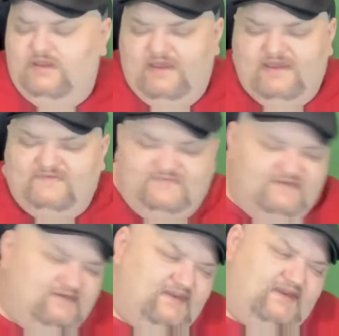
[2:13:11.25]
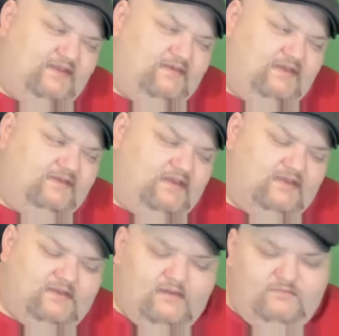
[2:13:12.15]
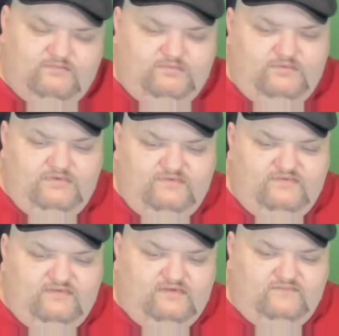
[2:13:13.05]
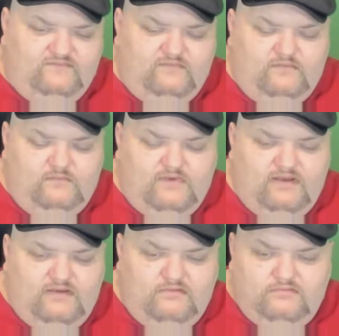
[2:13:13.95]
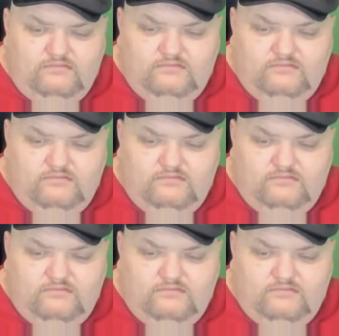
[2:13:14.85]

I seen that. I was pretty sick for a while.